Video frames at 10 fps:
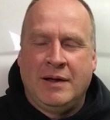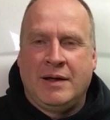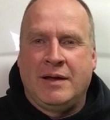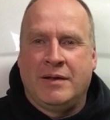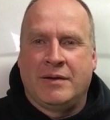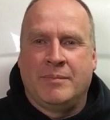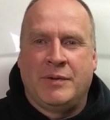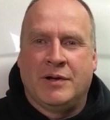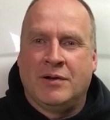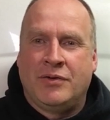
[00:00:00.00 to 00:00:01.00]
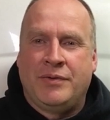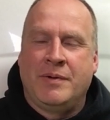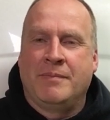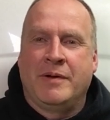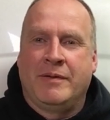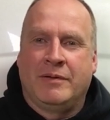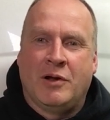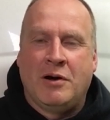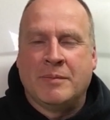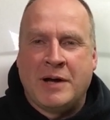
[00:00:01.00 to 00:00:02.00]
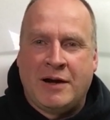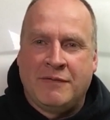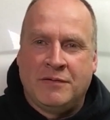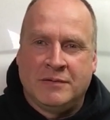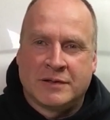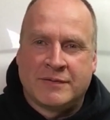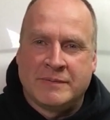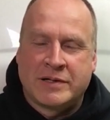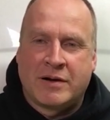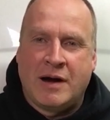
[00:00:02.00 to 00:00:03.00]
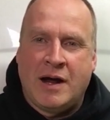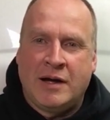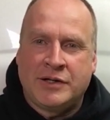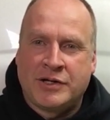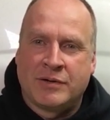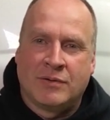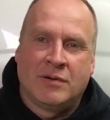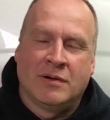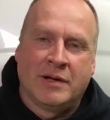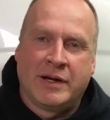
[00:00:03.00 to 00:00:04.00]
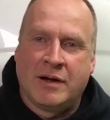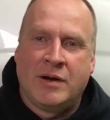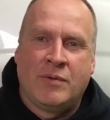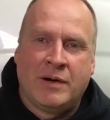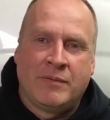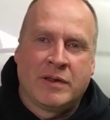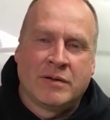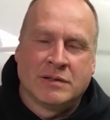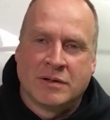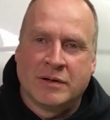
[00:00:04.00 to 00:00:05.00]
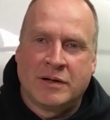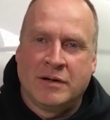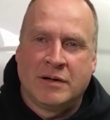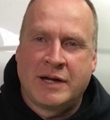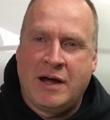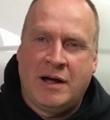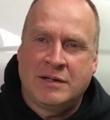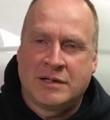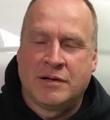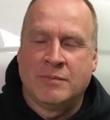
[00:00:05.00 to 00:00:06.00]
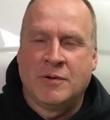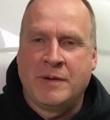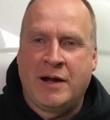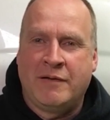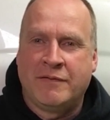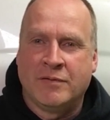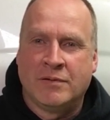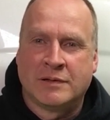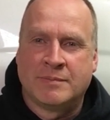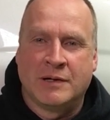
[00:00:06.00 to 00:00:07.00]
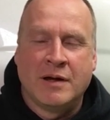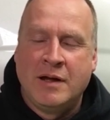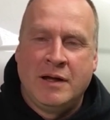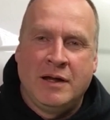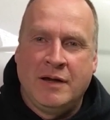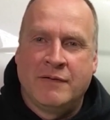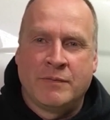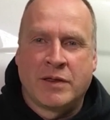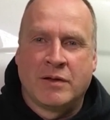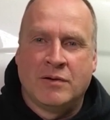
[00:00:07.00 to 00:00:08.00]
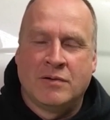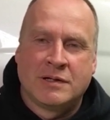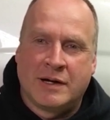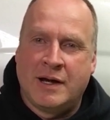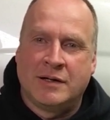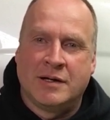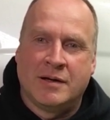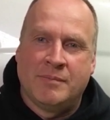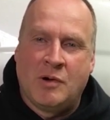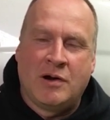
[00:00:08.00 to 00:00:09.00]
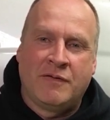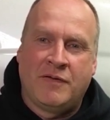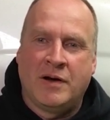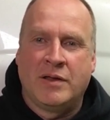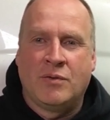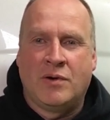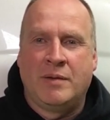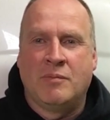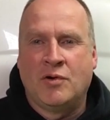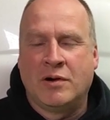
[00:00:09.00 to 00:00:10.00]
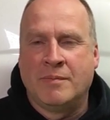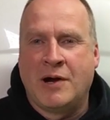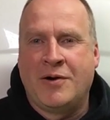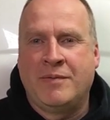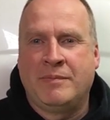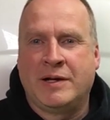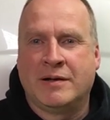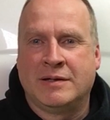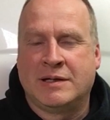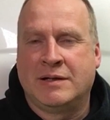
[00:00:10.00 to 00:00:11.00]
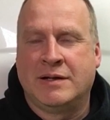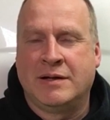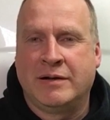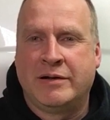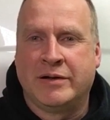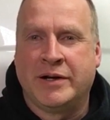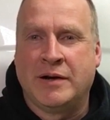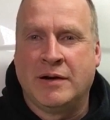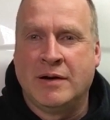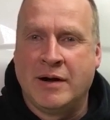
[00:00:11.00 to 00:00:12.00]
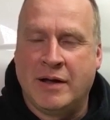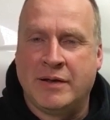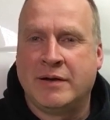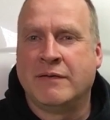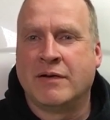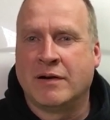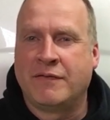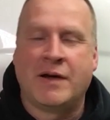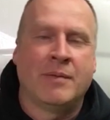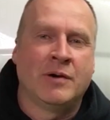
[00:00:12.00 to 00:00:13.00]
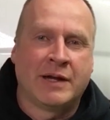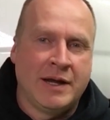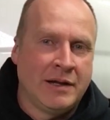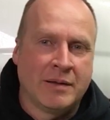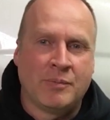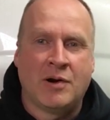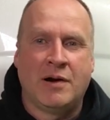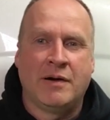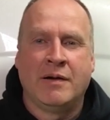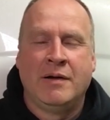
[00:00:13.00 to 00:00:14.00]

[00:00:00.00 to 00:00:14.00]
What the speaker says: either build log manifolds from scratch, or like I went with those hooker cast turbo manifolds, but even with those I had to modify the one motor mount because it didn't clear, and then you've got to fabricate the part